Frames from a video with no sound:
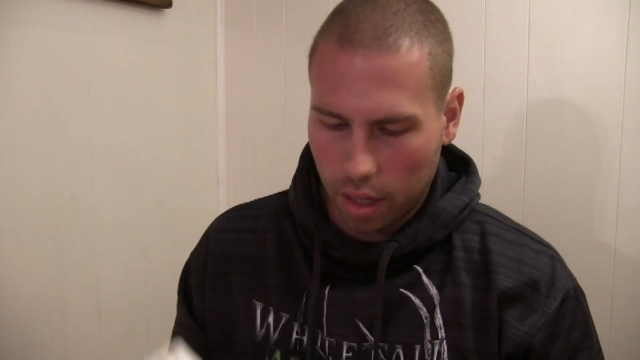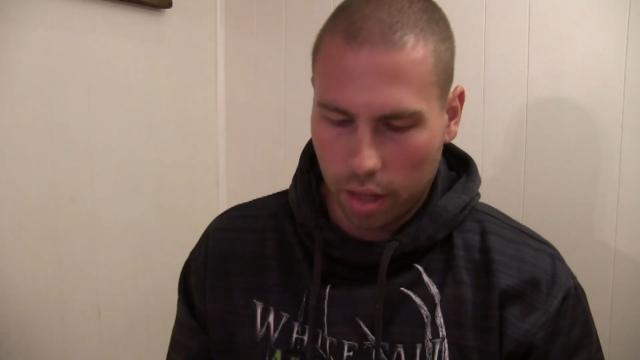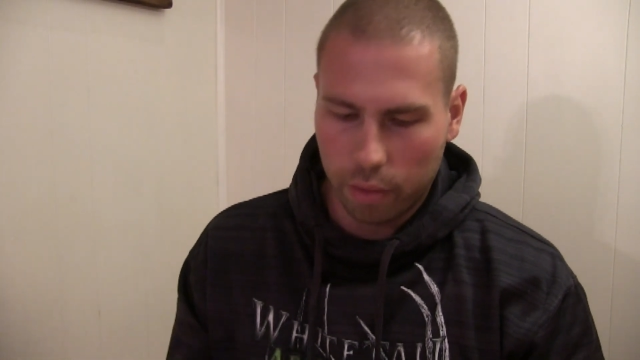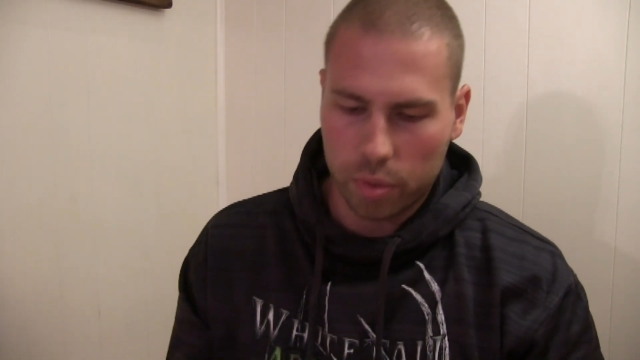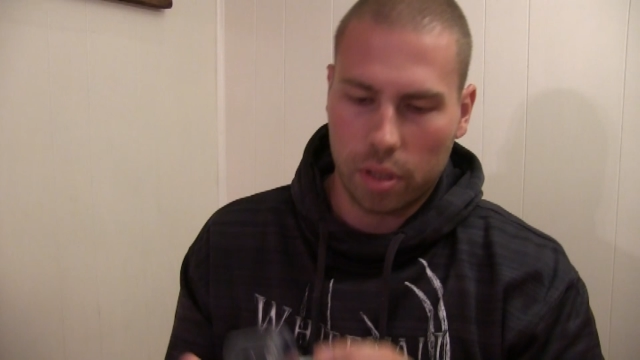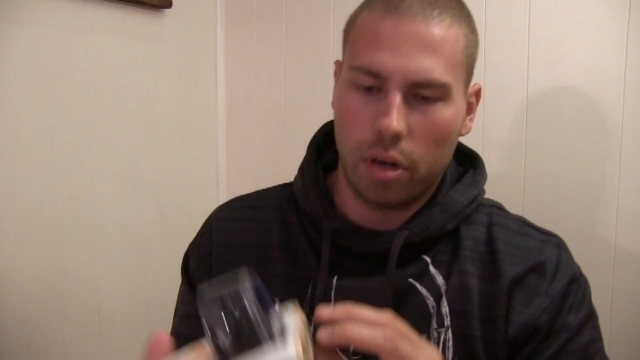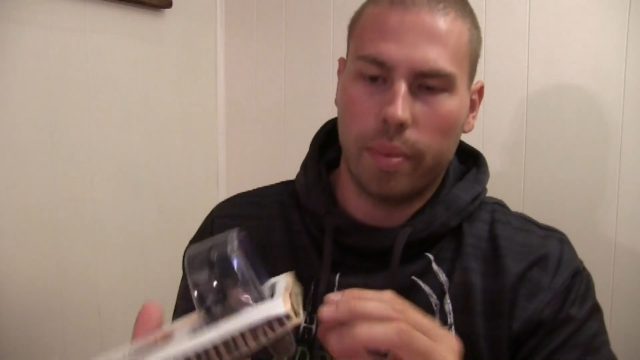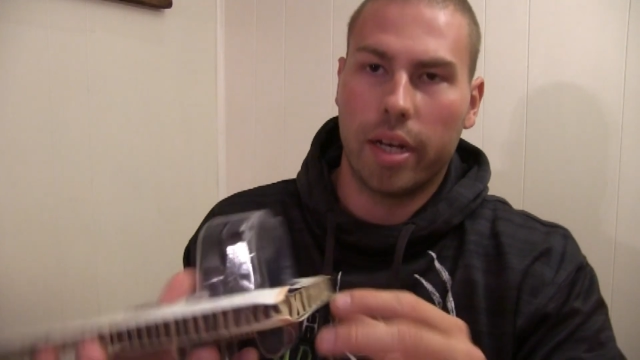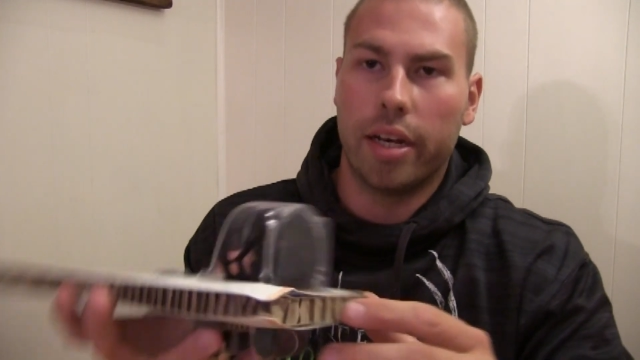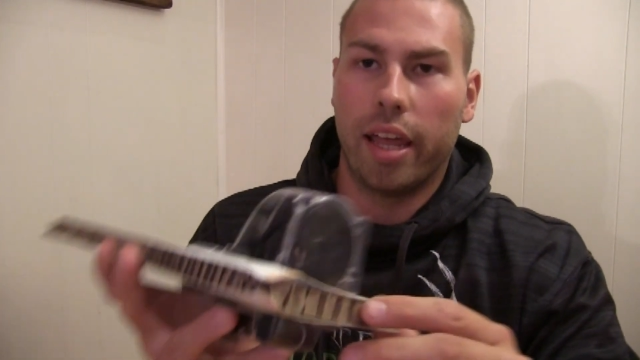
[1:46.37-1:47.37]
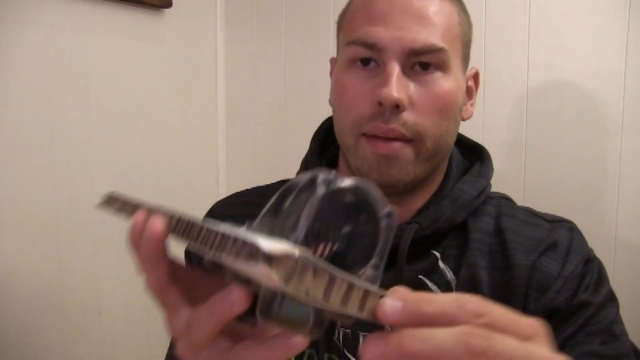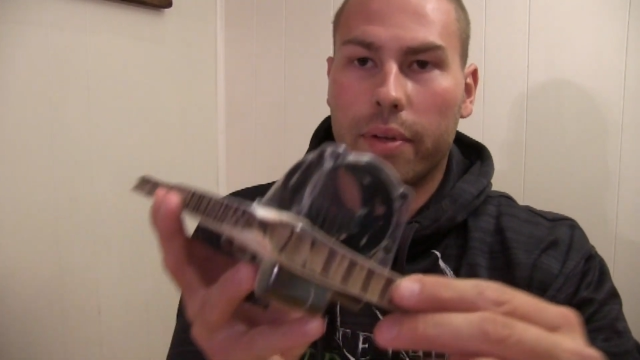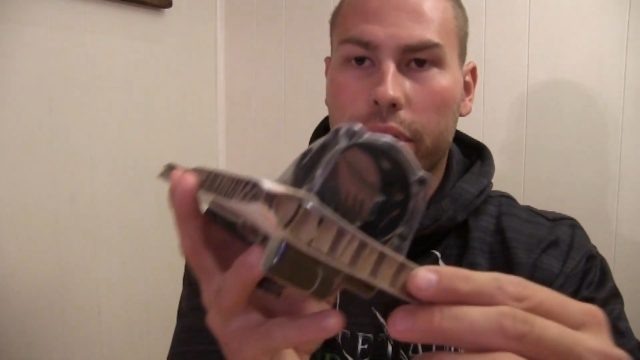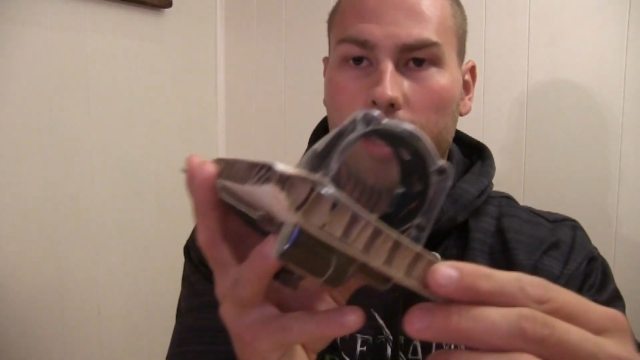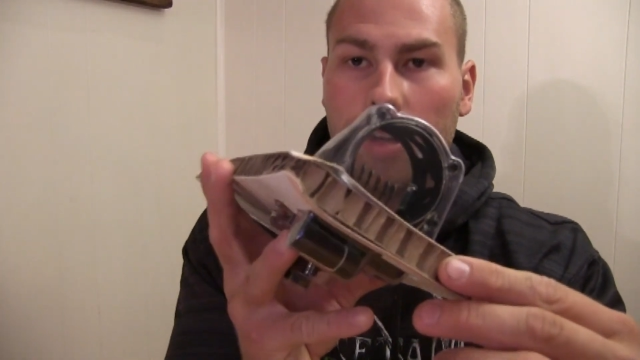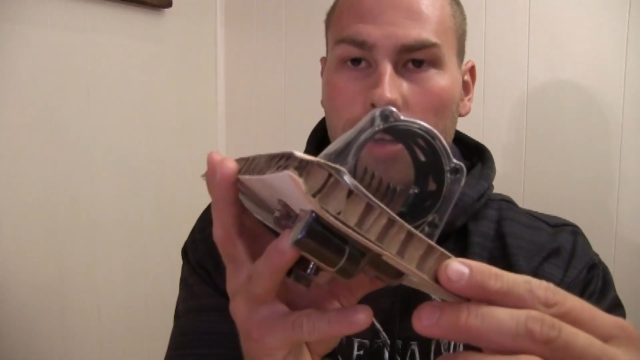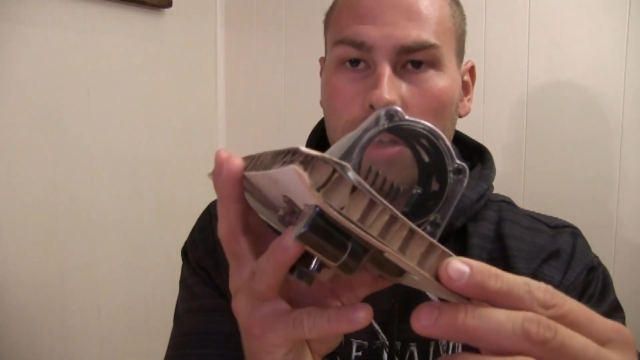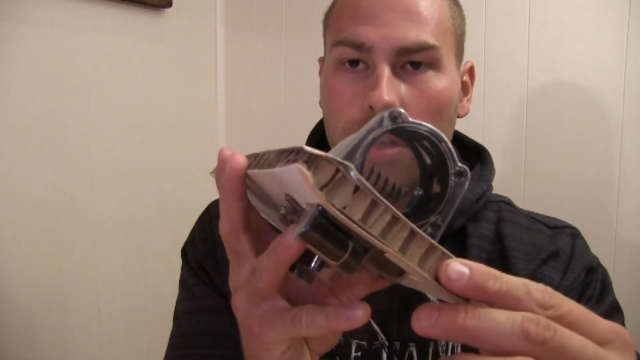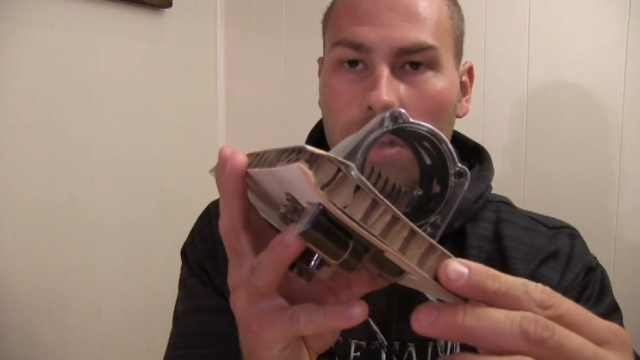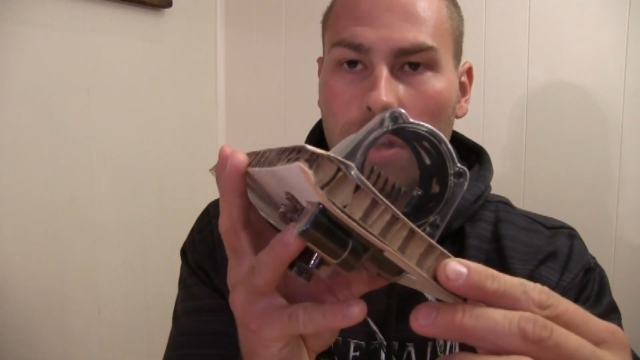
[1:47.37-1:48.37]
There was a little bit of damage here
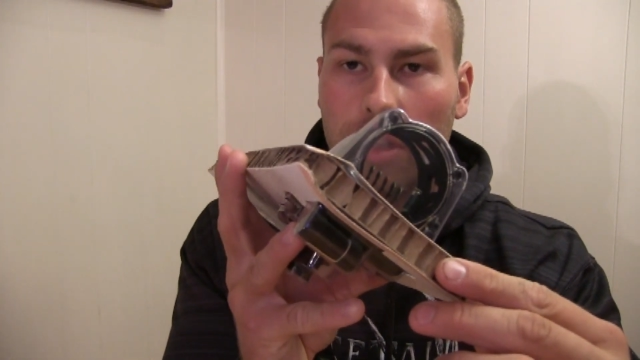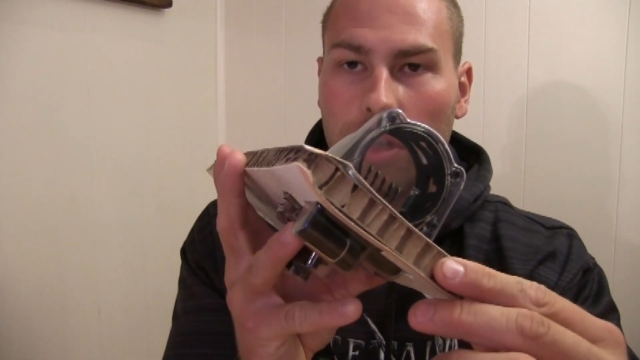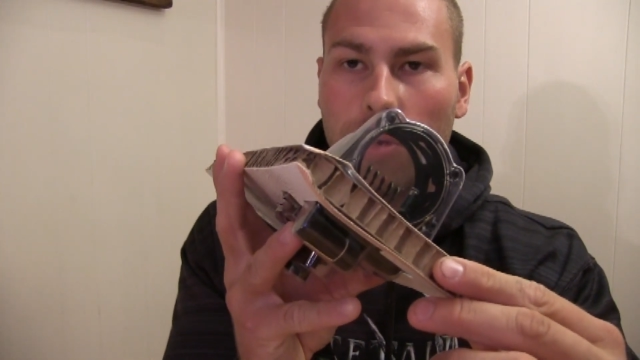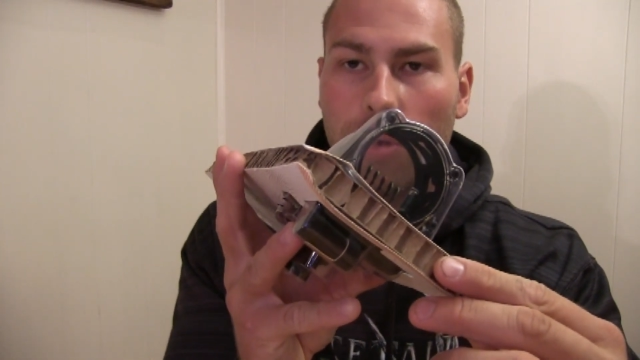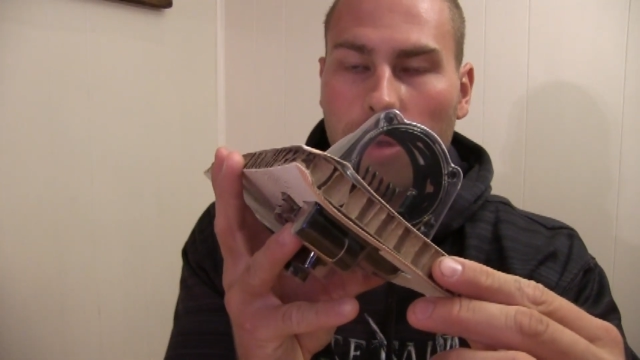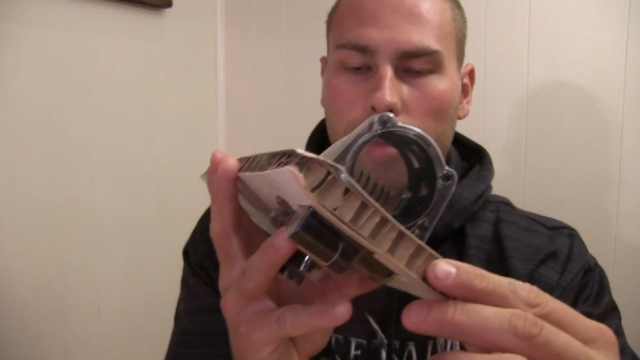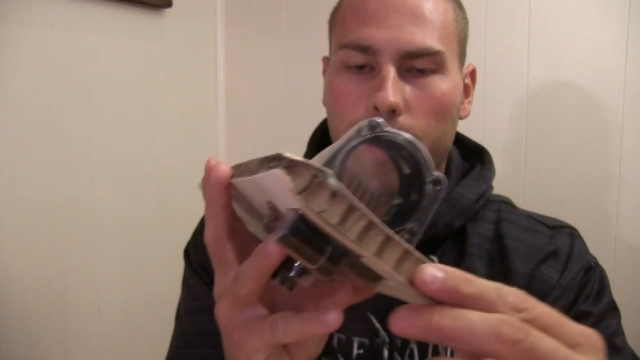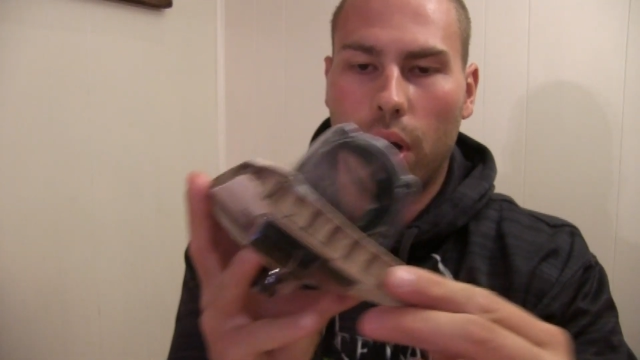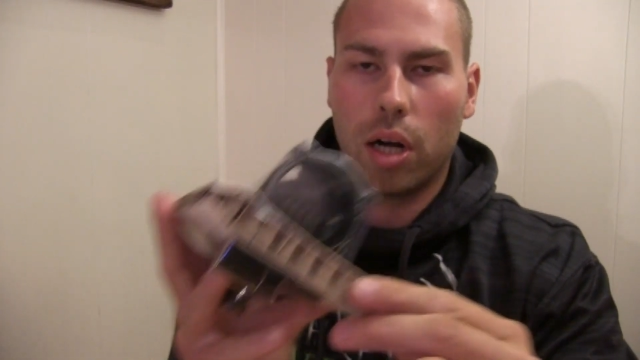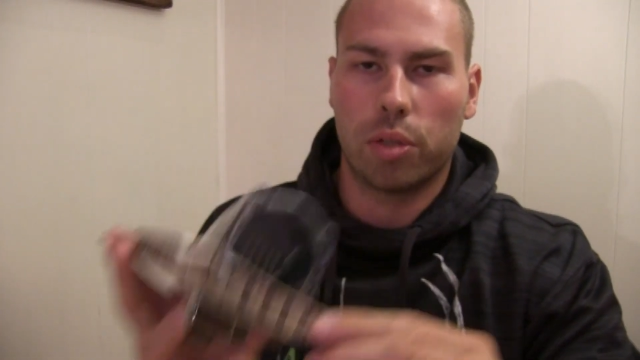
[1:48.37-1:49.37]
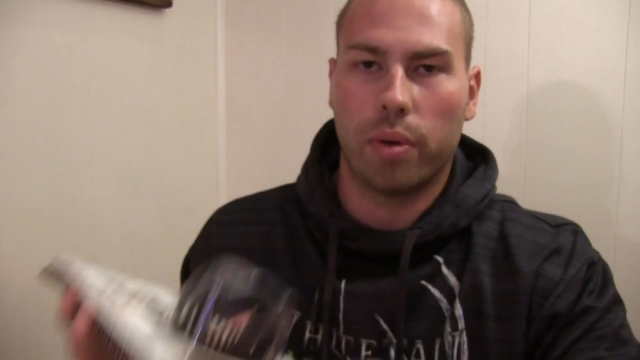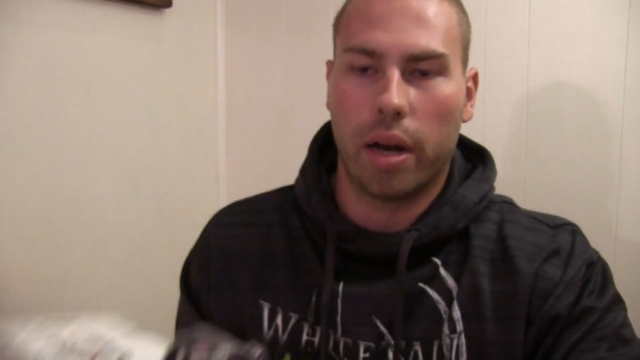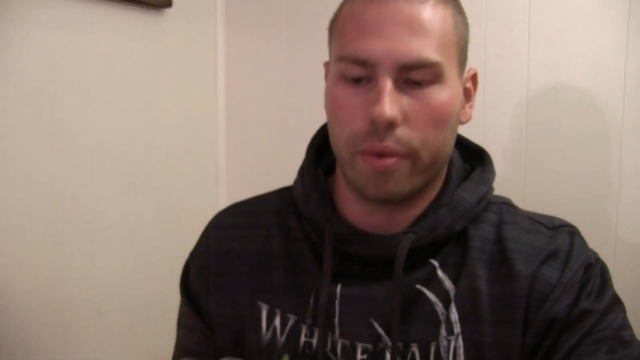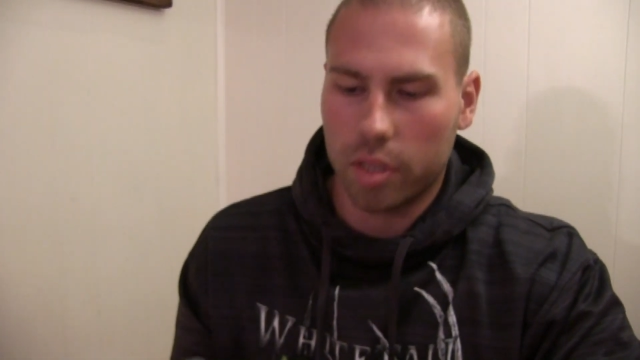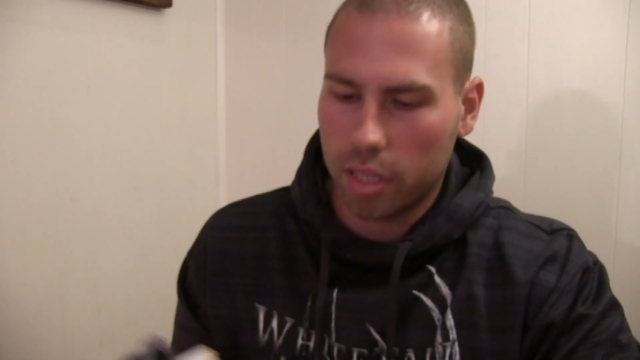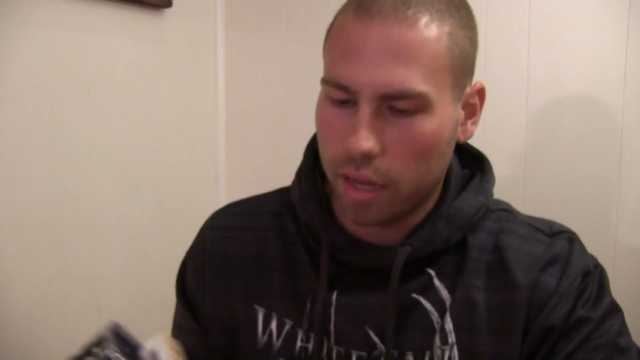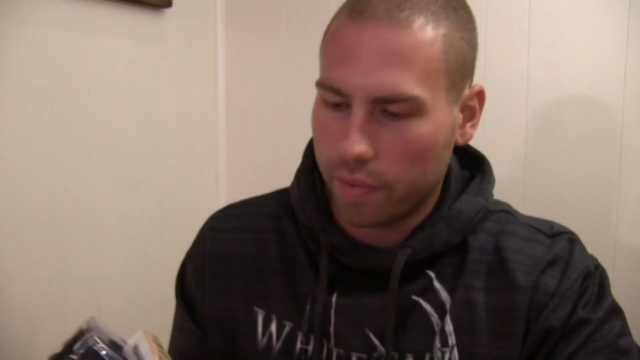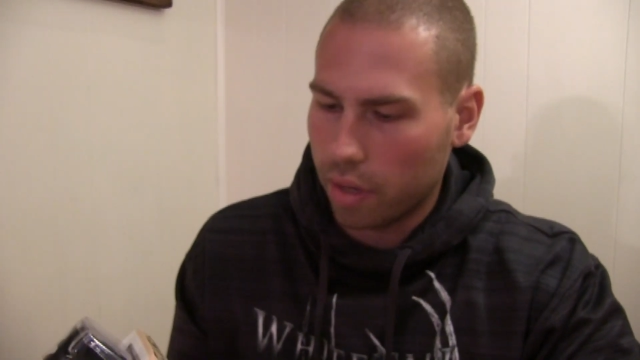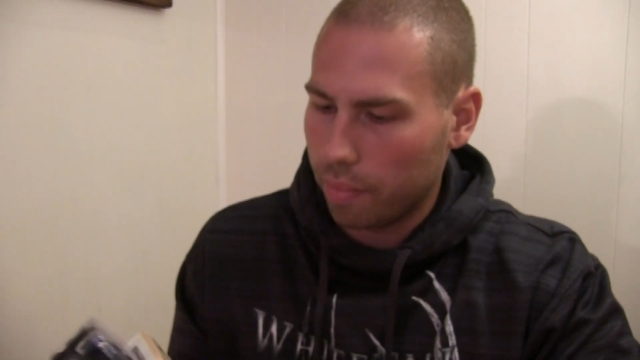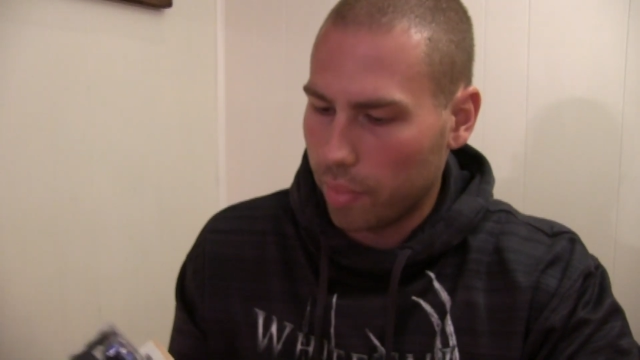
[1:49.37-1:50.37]
on the corner of the box when I
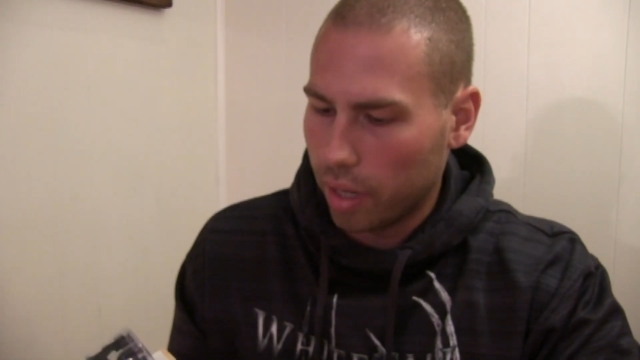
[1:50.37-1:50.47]
received it,